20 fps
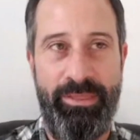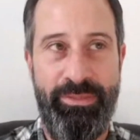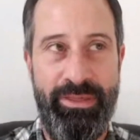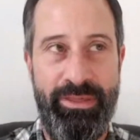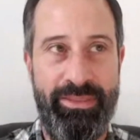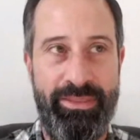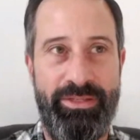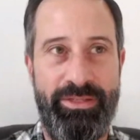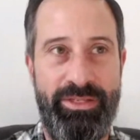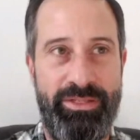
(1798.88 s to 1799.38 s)

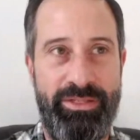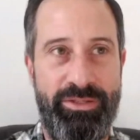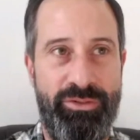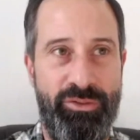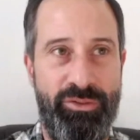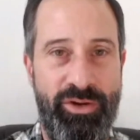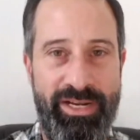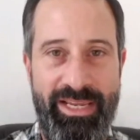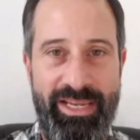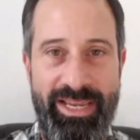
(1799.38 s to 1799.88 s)
think the
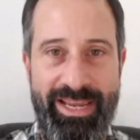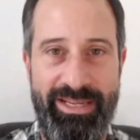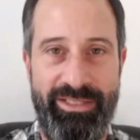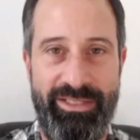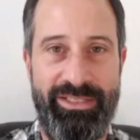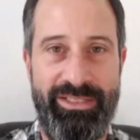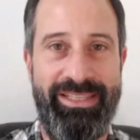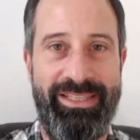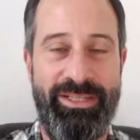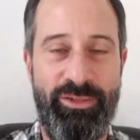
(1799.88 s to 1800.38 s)
trick
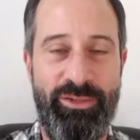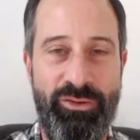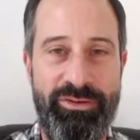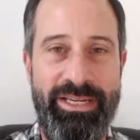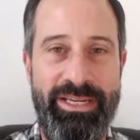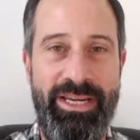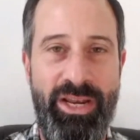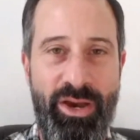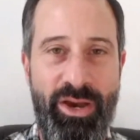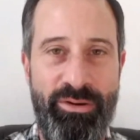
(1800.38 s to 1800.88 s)
is there's
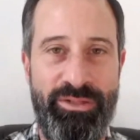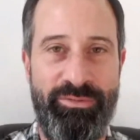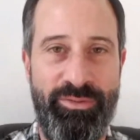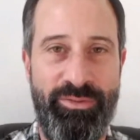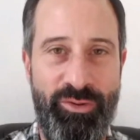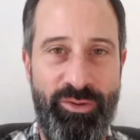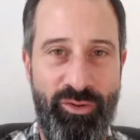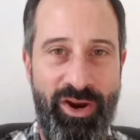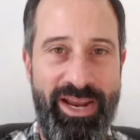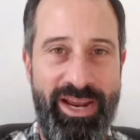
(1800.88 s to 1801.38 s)
already loads of
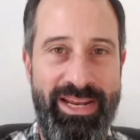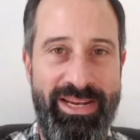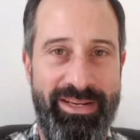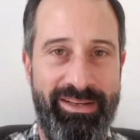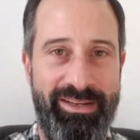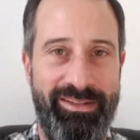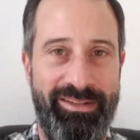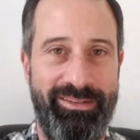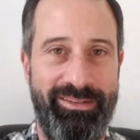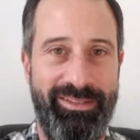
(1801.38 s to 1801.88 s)
great
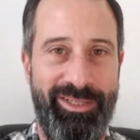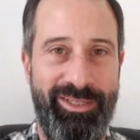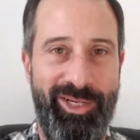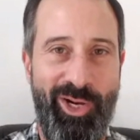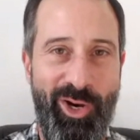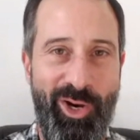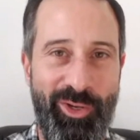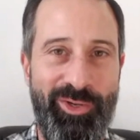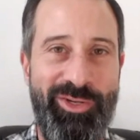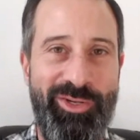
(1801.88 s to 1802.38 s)

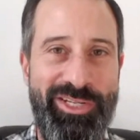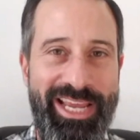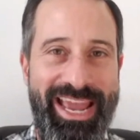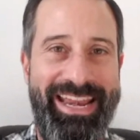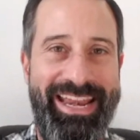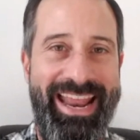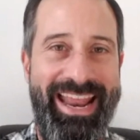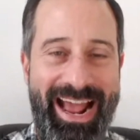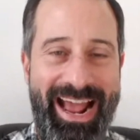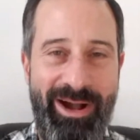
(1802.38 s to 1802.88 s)

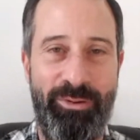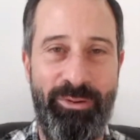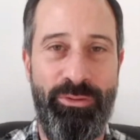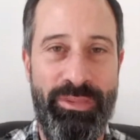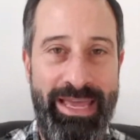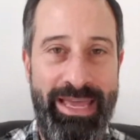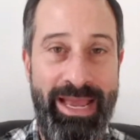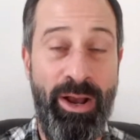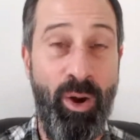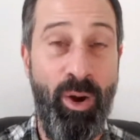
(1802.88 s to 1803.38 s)
content out
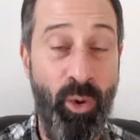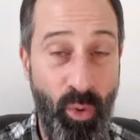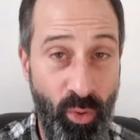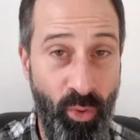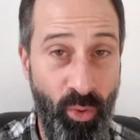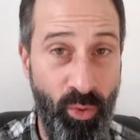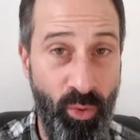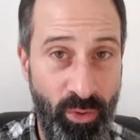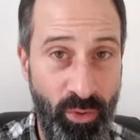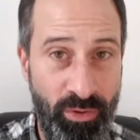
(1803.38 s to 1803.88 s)
there,
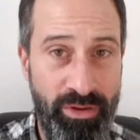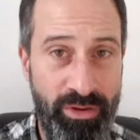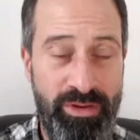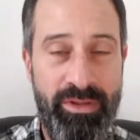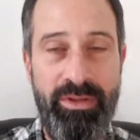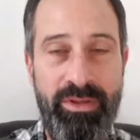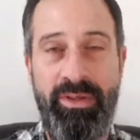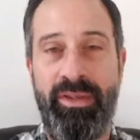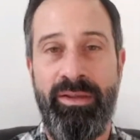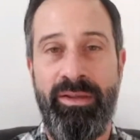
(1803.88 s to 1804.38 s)
or
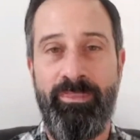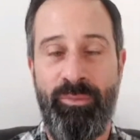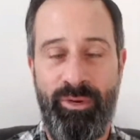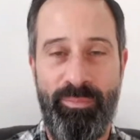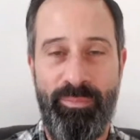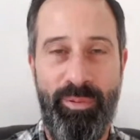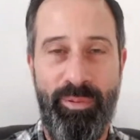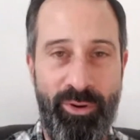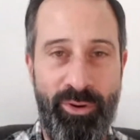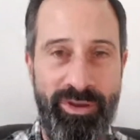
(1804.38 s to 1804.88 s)
more
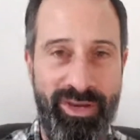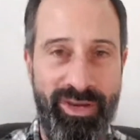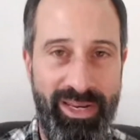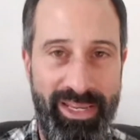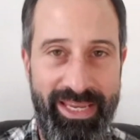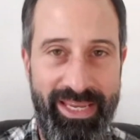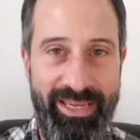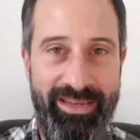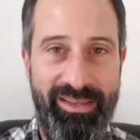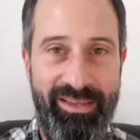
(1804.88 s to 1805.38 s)

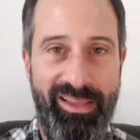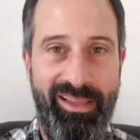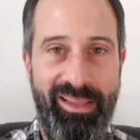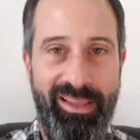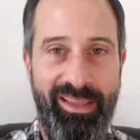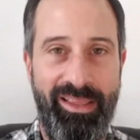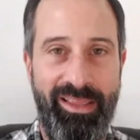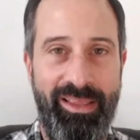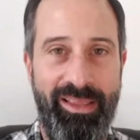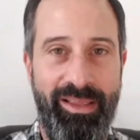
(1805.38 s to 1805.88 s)
importantly,
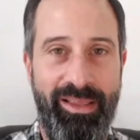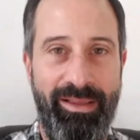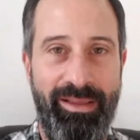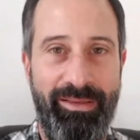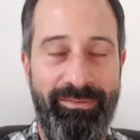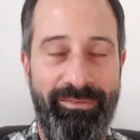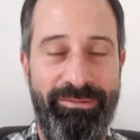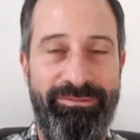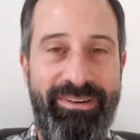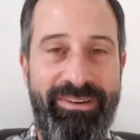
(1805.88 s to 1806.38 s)

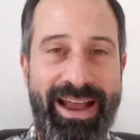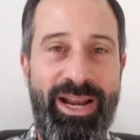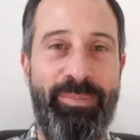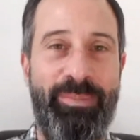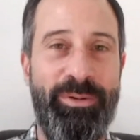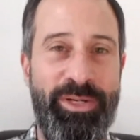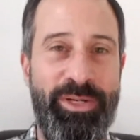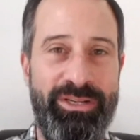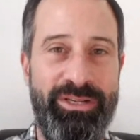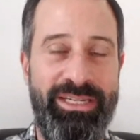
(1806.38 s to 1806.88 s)
find
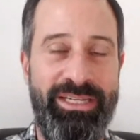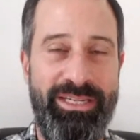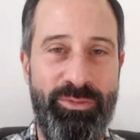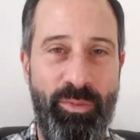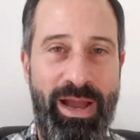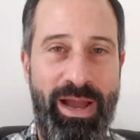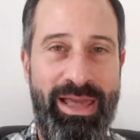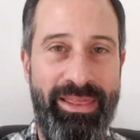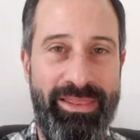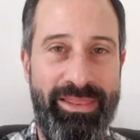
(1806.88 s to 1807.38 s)
opportunities
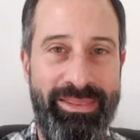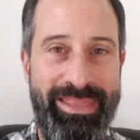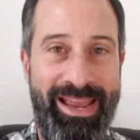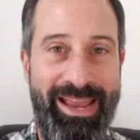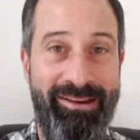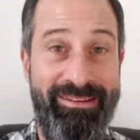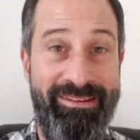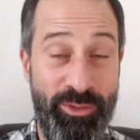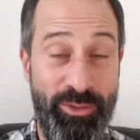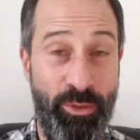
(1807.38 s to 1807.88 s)
where
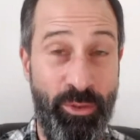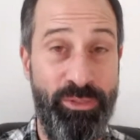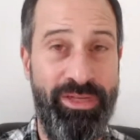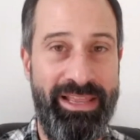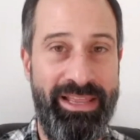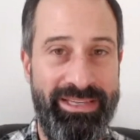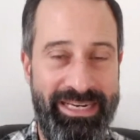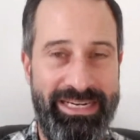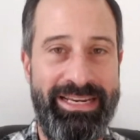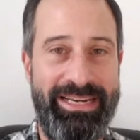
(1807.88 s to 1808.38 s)
there is
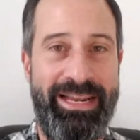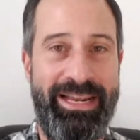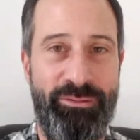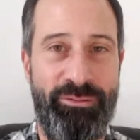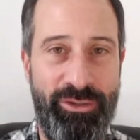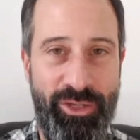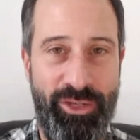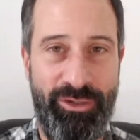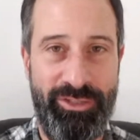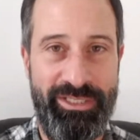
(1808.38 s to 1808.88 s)
authentic,
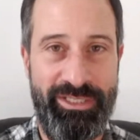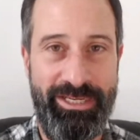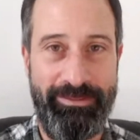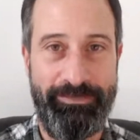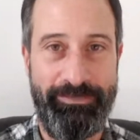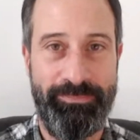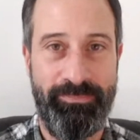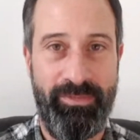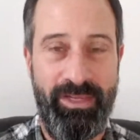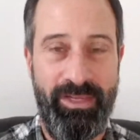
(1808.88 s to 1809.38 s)
natural content.
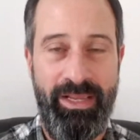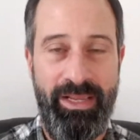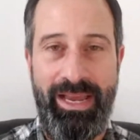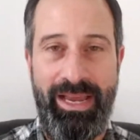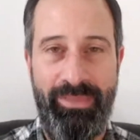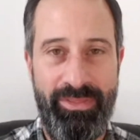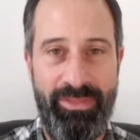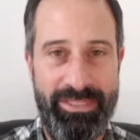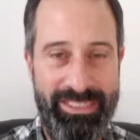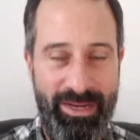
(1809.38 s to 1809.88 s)

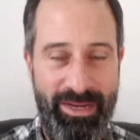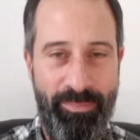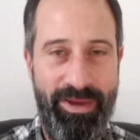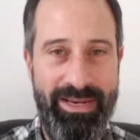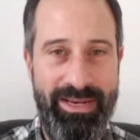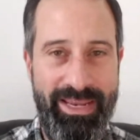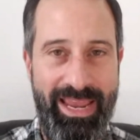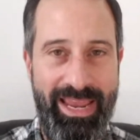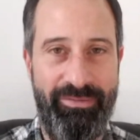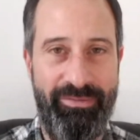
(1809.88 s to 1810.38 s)
And the tip I
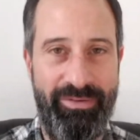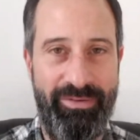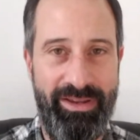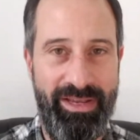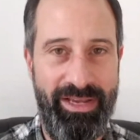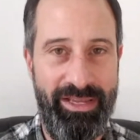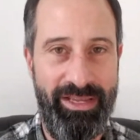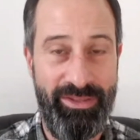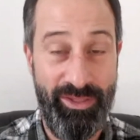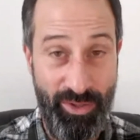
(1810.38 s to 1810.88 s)
gave
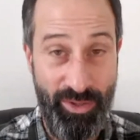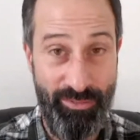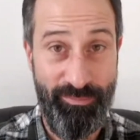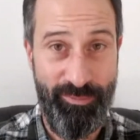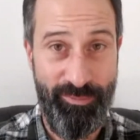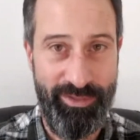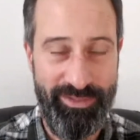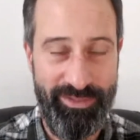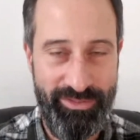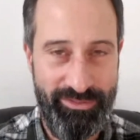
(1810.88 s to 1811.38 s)
at the
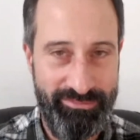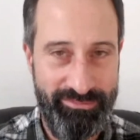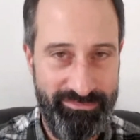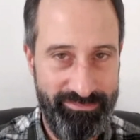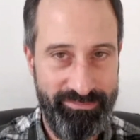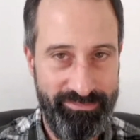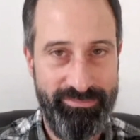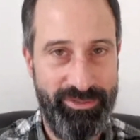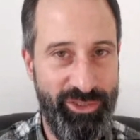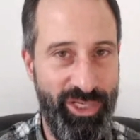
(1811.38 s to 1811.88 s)
conference,
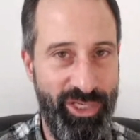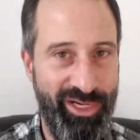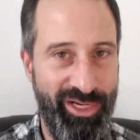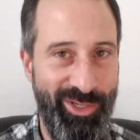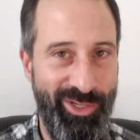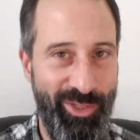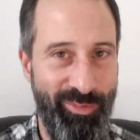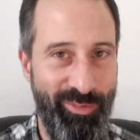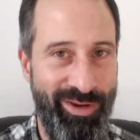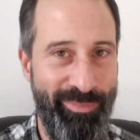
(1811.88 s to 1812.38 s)
circling
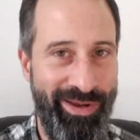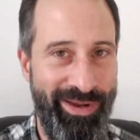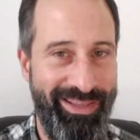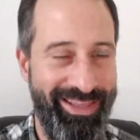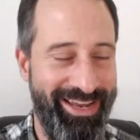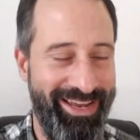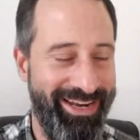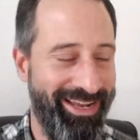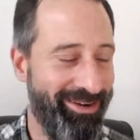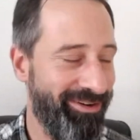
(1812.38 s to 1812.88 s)
all the way back
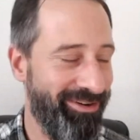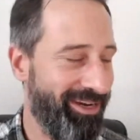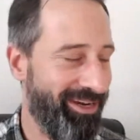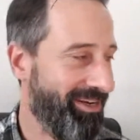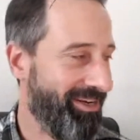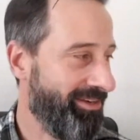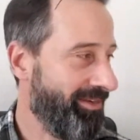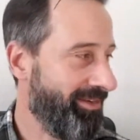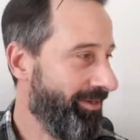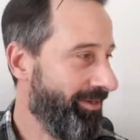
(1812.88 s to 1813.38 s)
there now again,